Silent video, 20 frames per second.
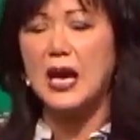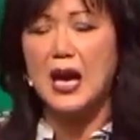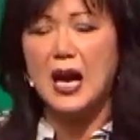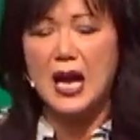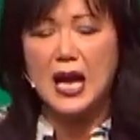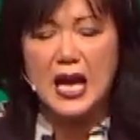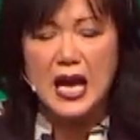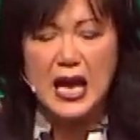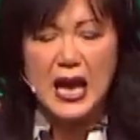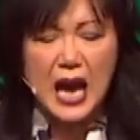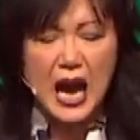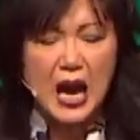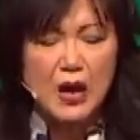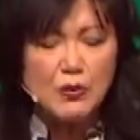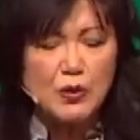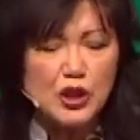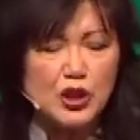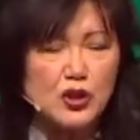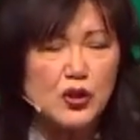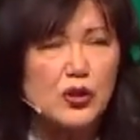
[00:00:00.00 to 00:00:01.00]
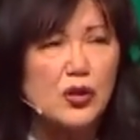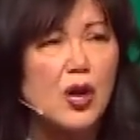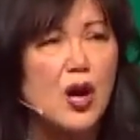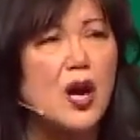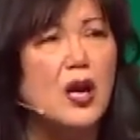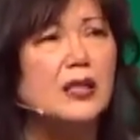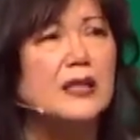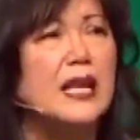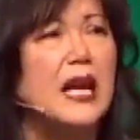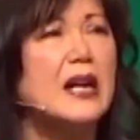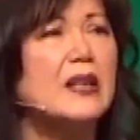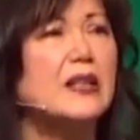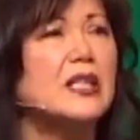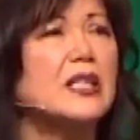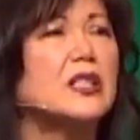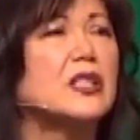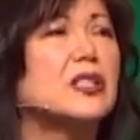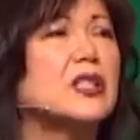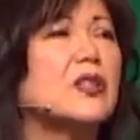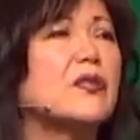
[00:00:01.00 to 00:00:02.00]
die, I would crawl down
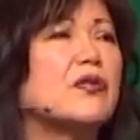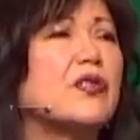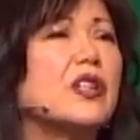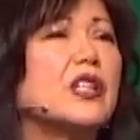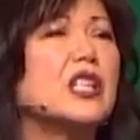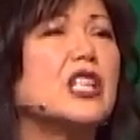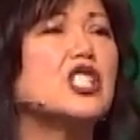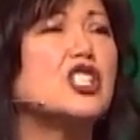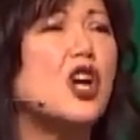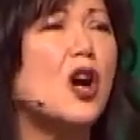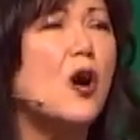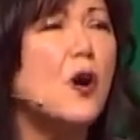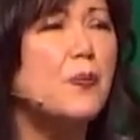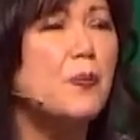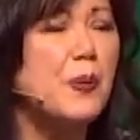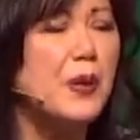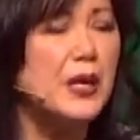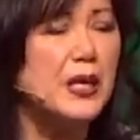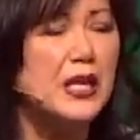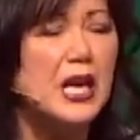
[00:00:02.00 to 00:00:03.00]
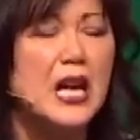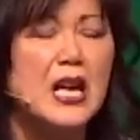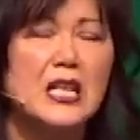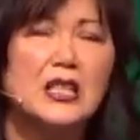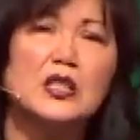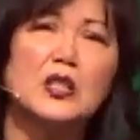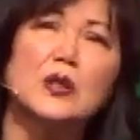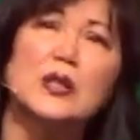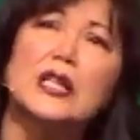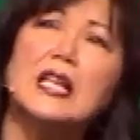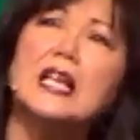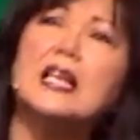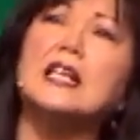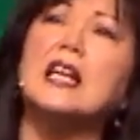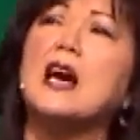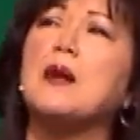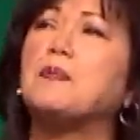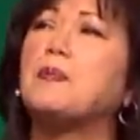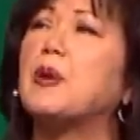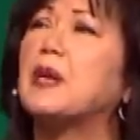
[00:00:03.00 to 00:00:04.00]
into the village hoping to
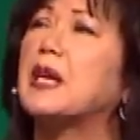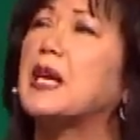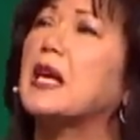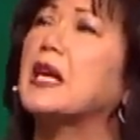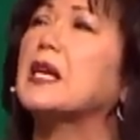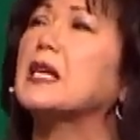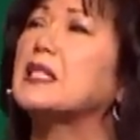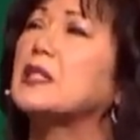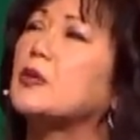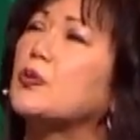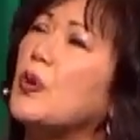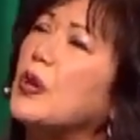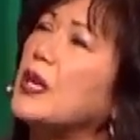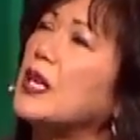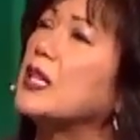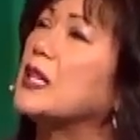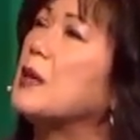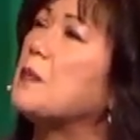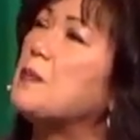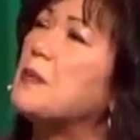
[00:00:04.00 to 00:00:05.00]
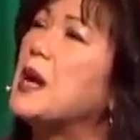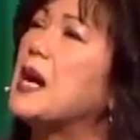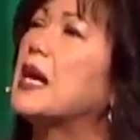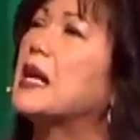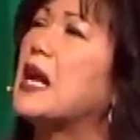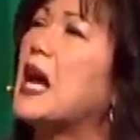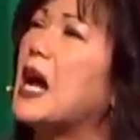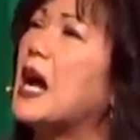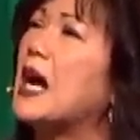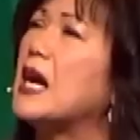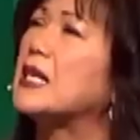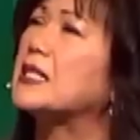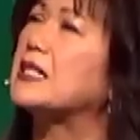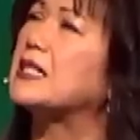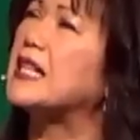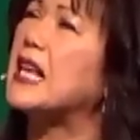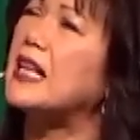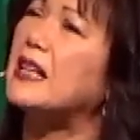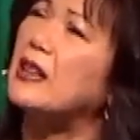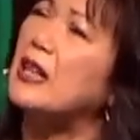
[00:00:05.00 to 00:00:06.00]
lean up against one of the mud
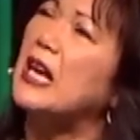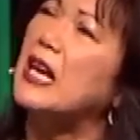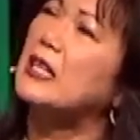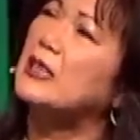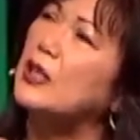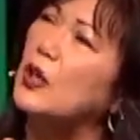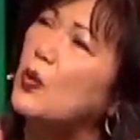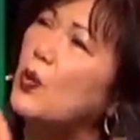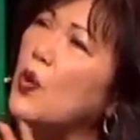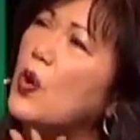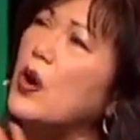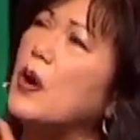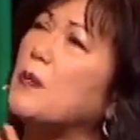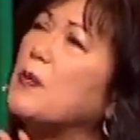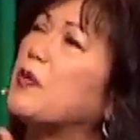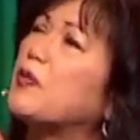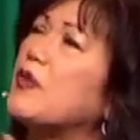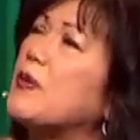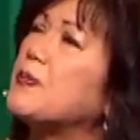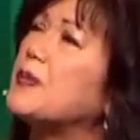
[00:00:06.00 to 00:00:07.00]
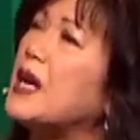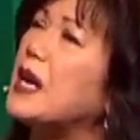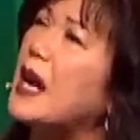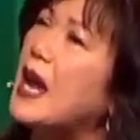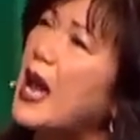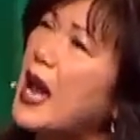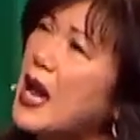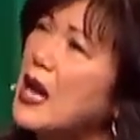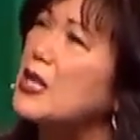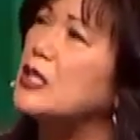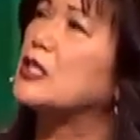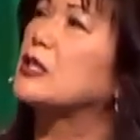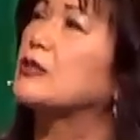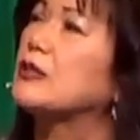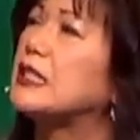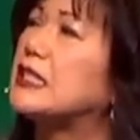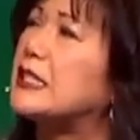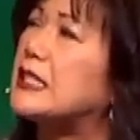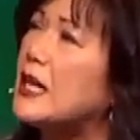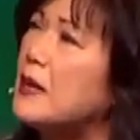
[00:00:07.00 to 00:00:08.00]
huts that the warmth from their house
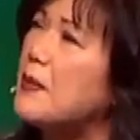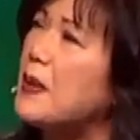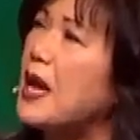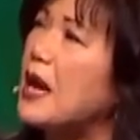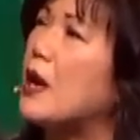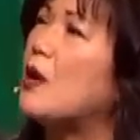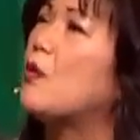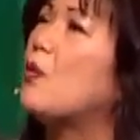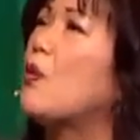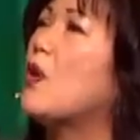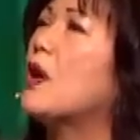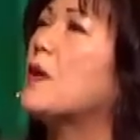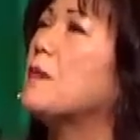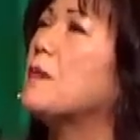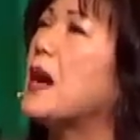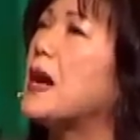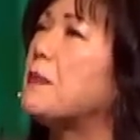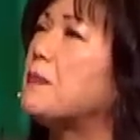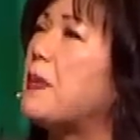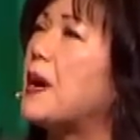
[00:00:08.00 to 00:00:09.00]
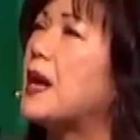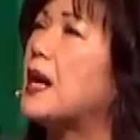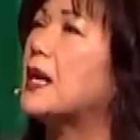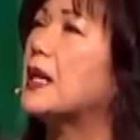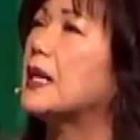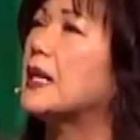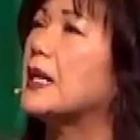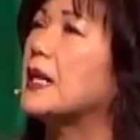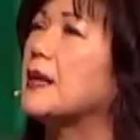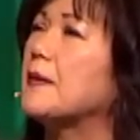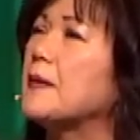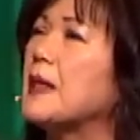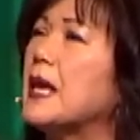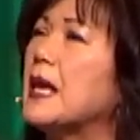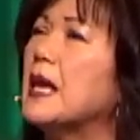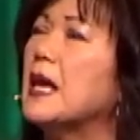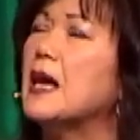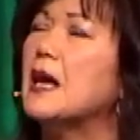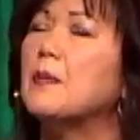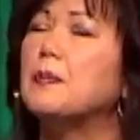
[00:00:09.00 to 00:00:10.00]
would somehow warm my body.
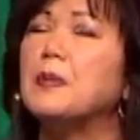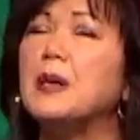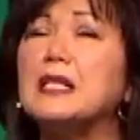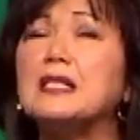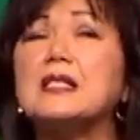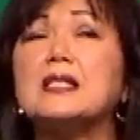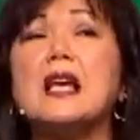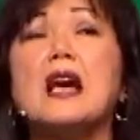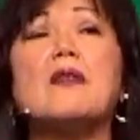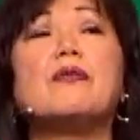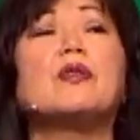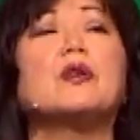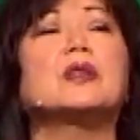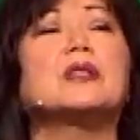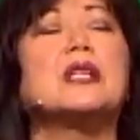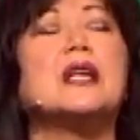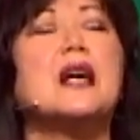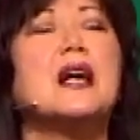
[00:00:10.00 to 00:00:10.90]
But several